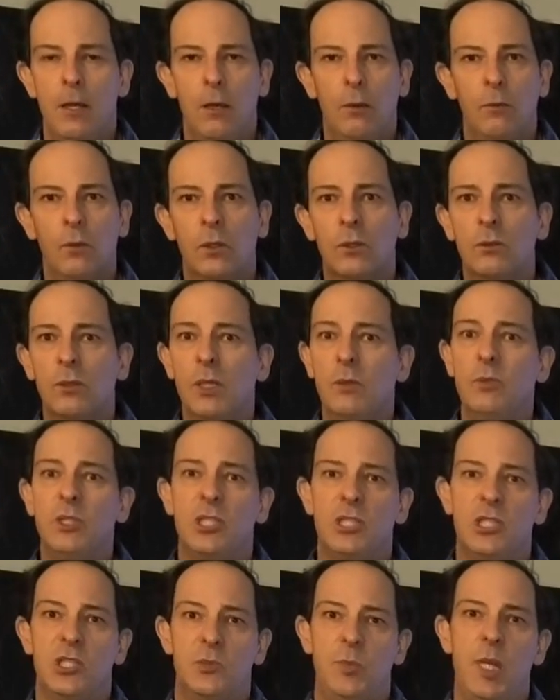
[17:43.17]
Well, it was
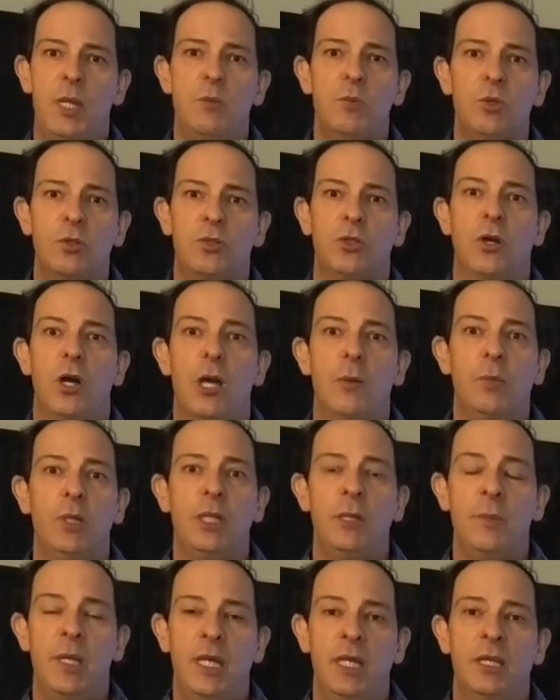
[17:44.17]
to spend more time with
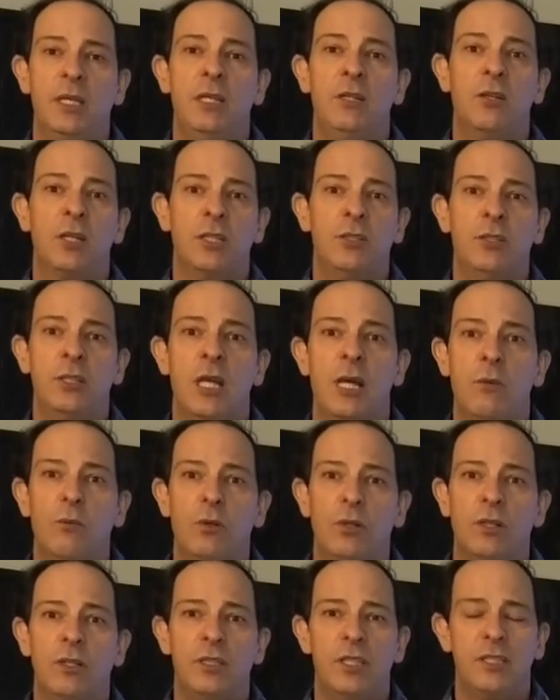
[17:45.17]
him. How did I do that?
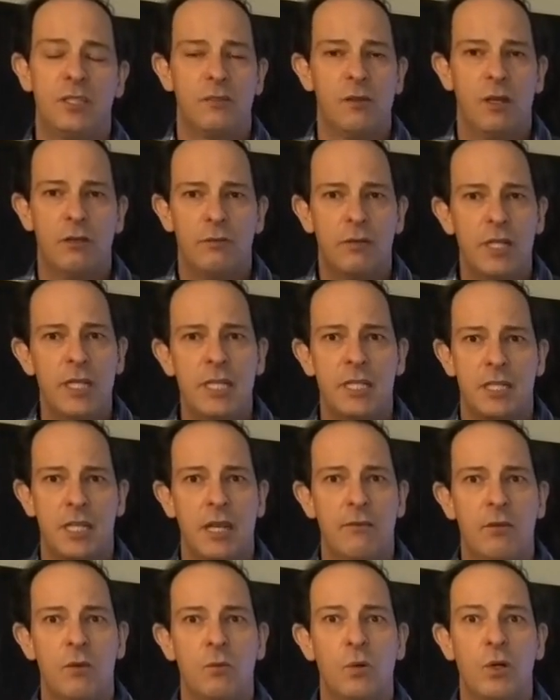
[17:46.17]
Well, I
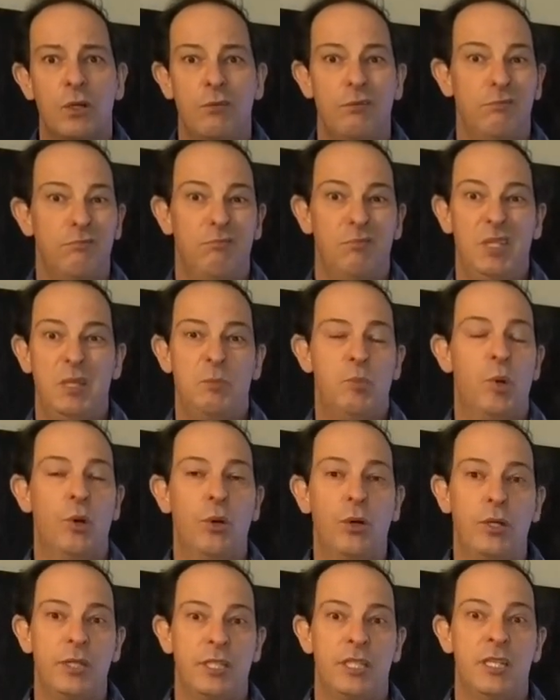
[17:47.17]
rediscovered what
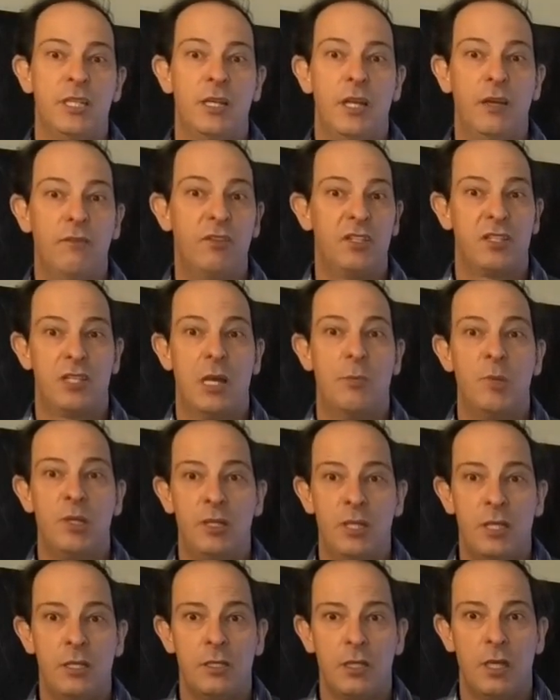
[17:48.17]
importance of a Sabbath
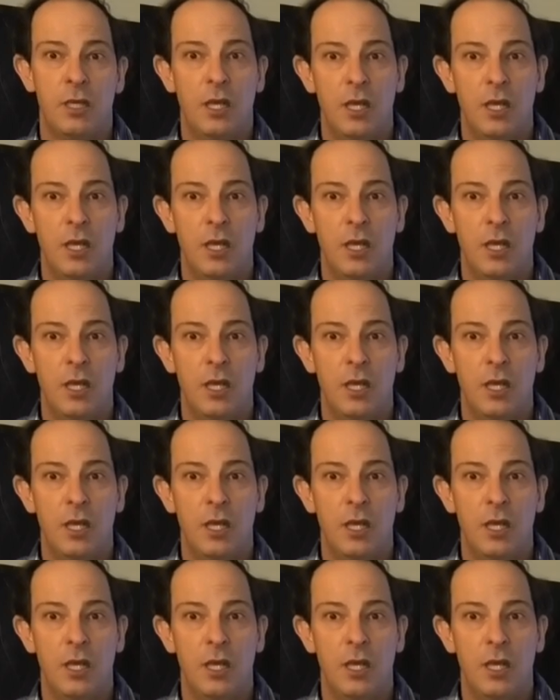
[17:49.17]
is.